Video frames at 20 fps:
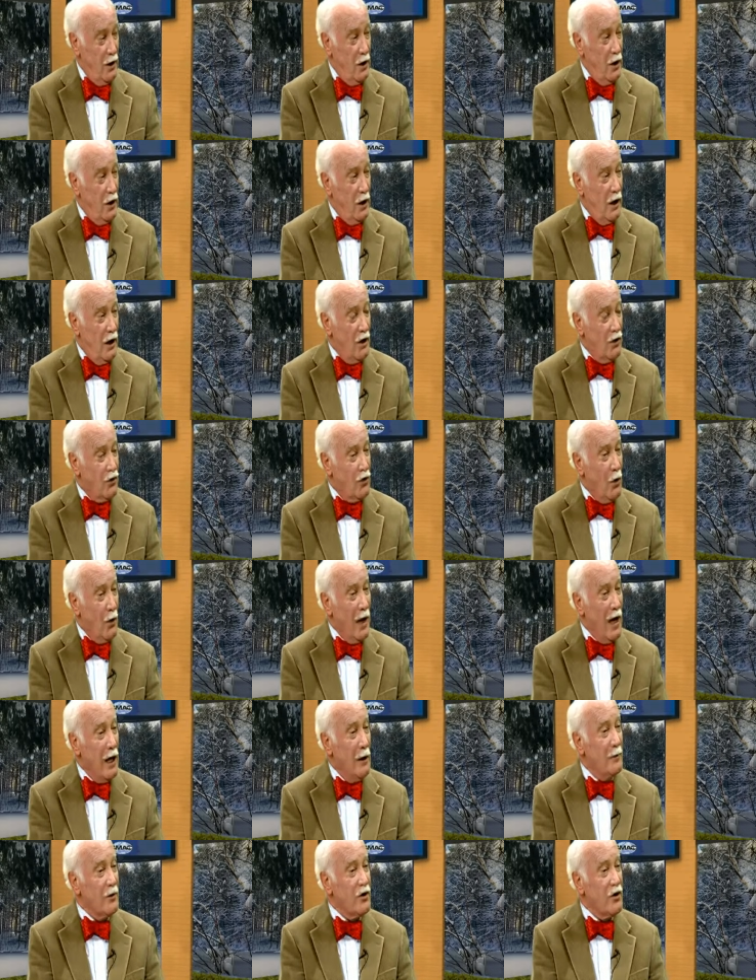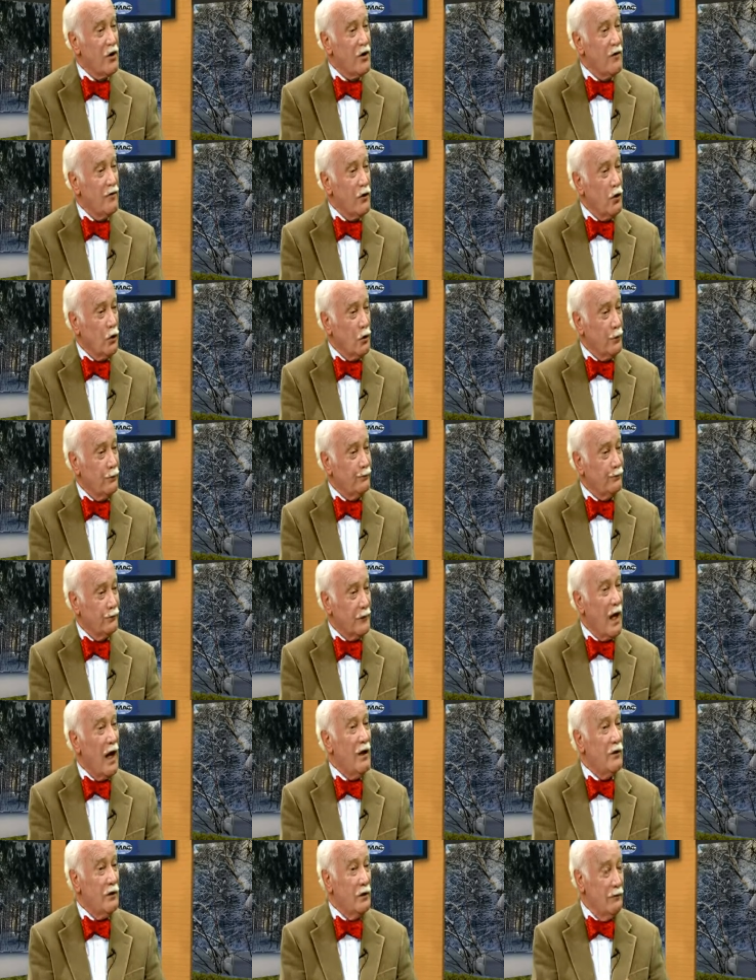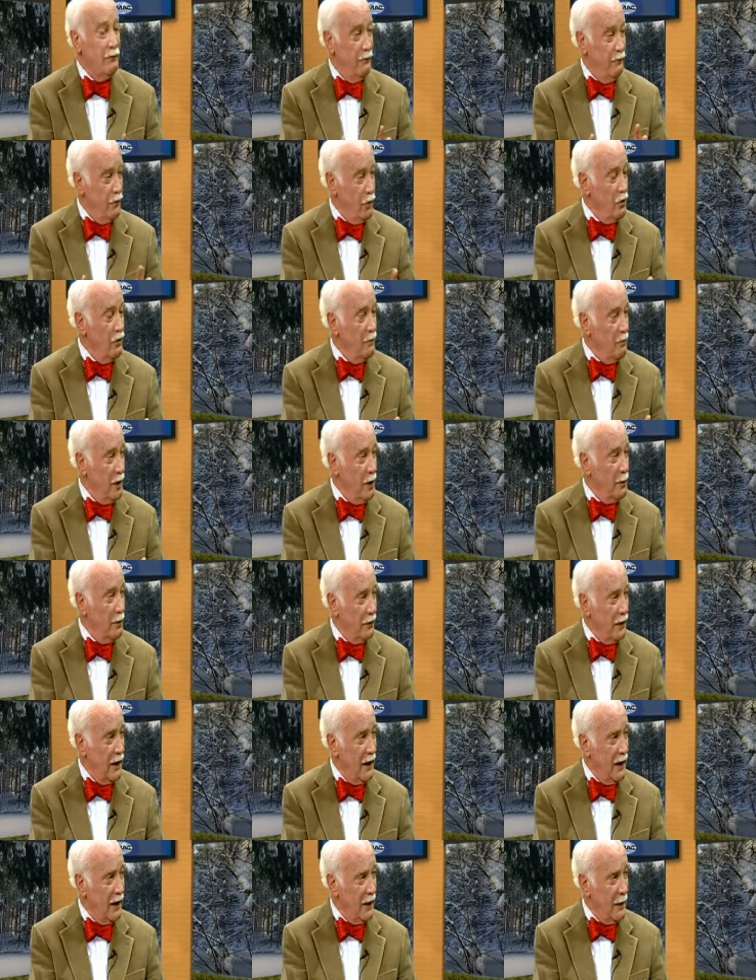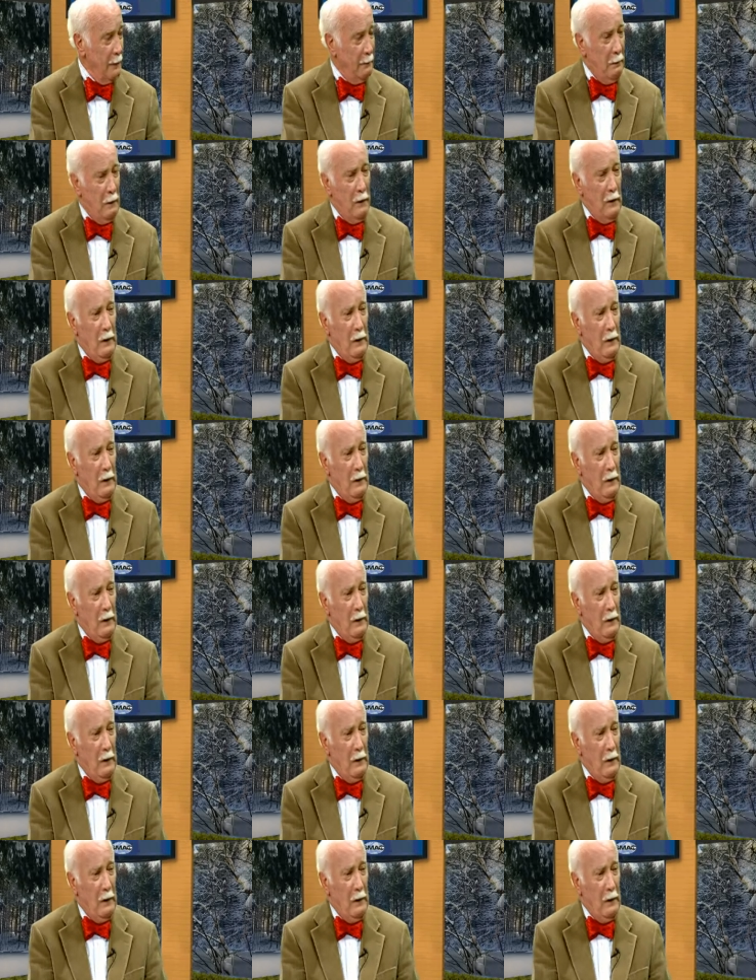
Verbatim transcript: Uh, so Hamilton's view, and the view of people like him,